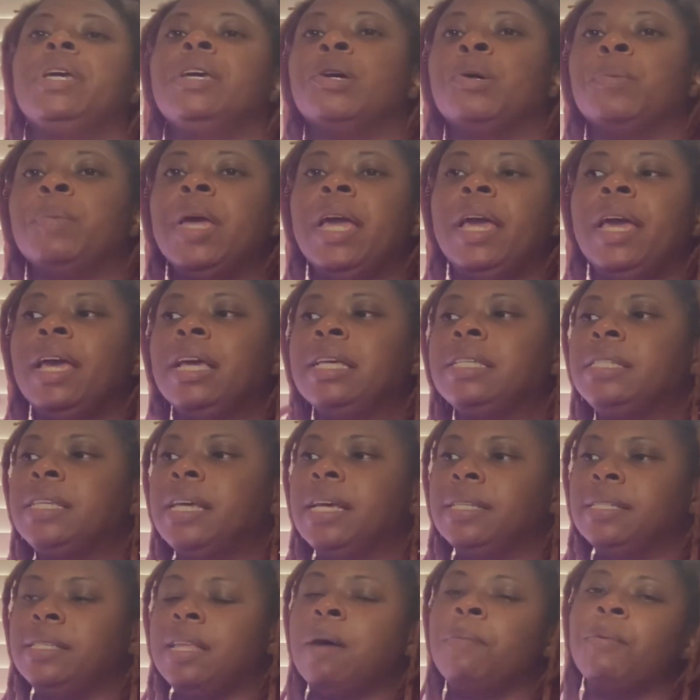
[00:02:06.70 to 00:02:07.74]
him. He
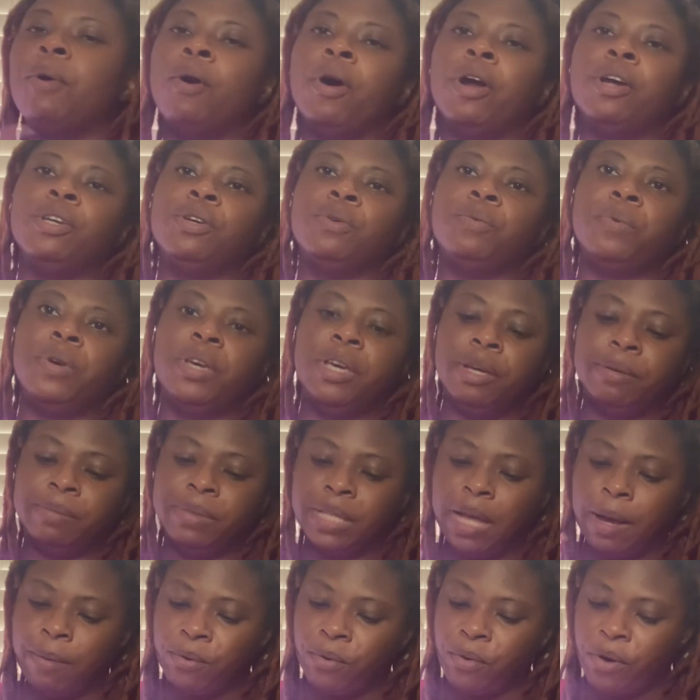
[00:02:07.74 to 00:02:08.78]
said, stop arguing with him.
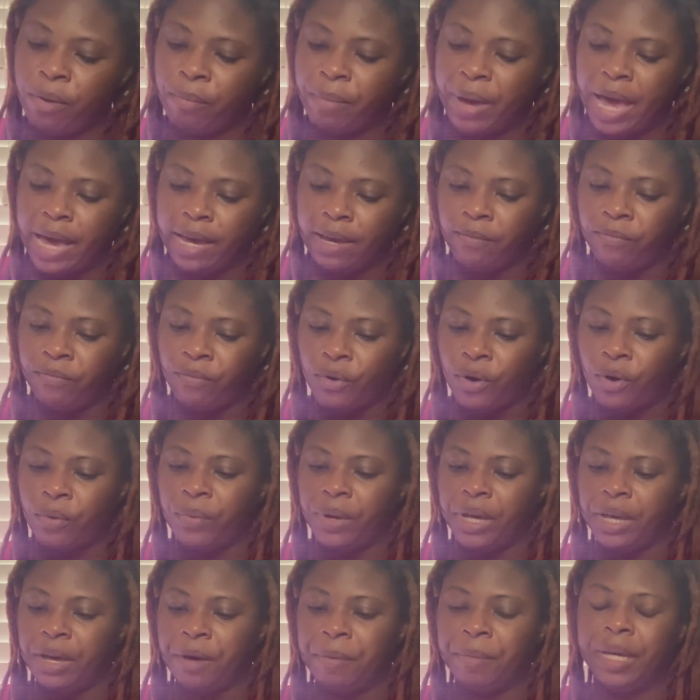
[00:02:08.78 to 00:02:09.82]
Stop going back and forth
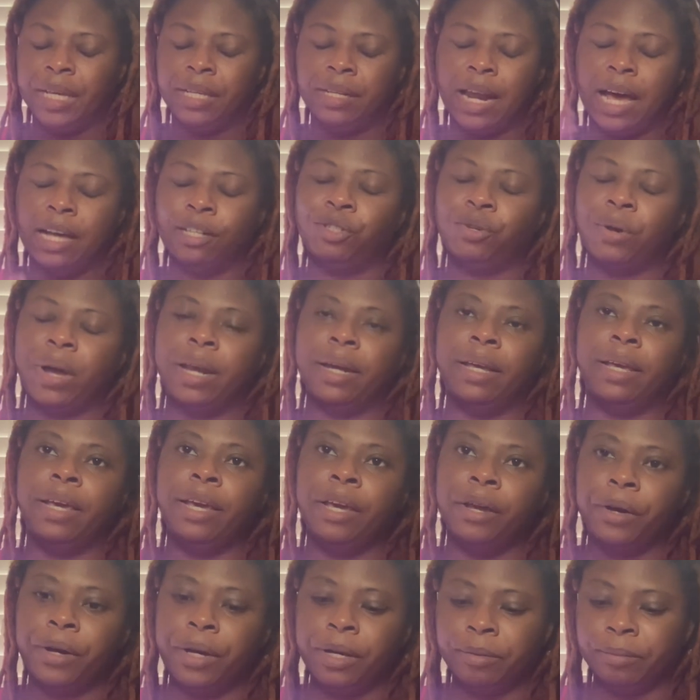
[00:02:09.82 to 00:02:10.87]
with him. He's not trying to
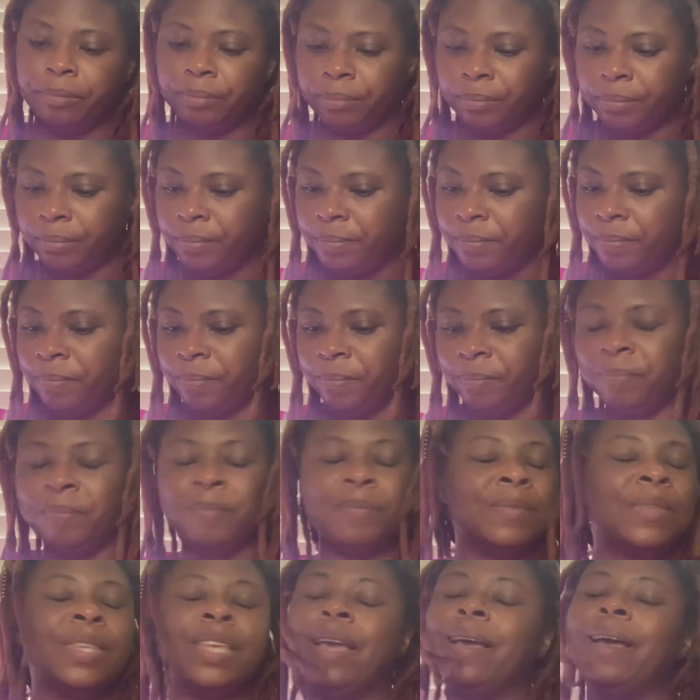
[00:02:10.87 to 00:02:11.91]
hear it.
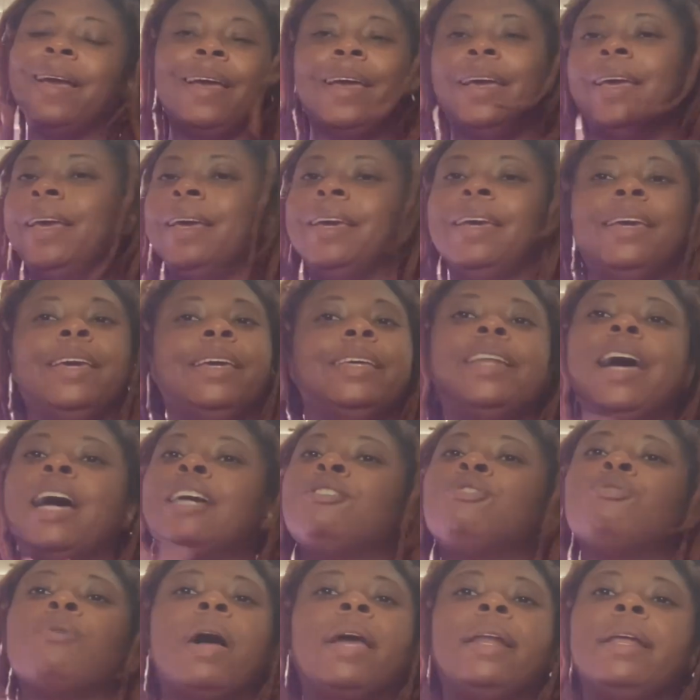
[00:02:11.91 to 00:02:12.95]
He's
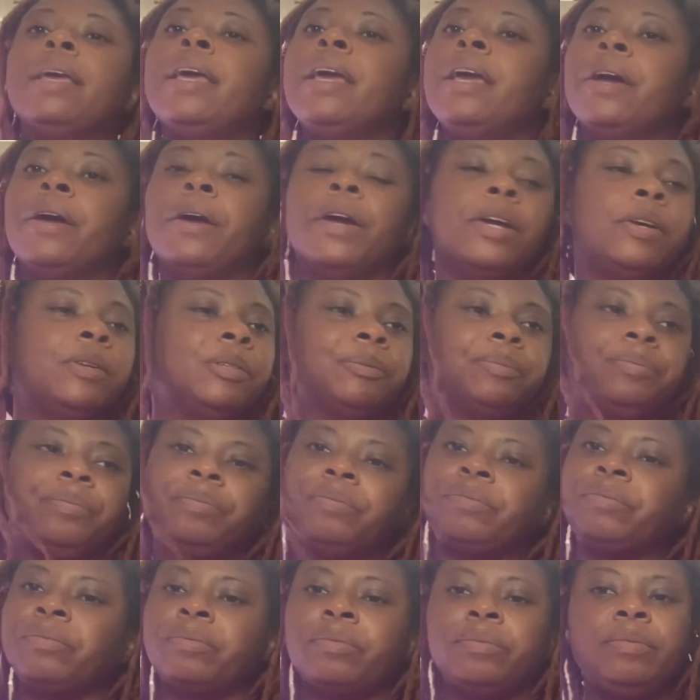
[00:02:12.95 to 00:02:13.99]
not trying to hear it.
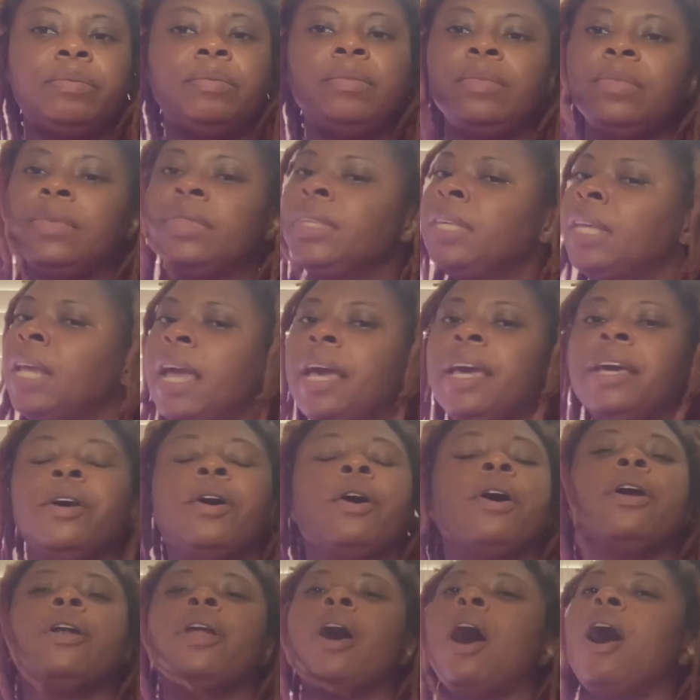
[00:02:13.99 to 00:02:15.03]
He
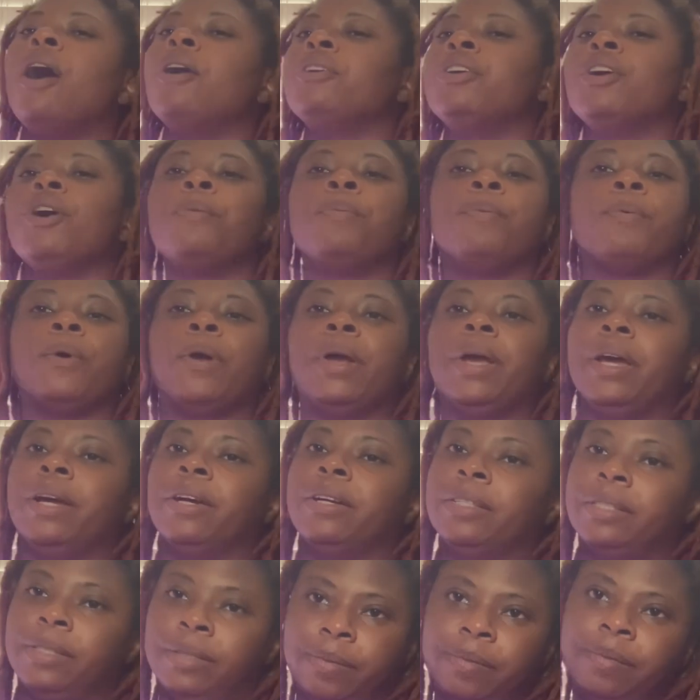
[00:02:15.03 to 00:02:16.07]
heard all your prayers.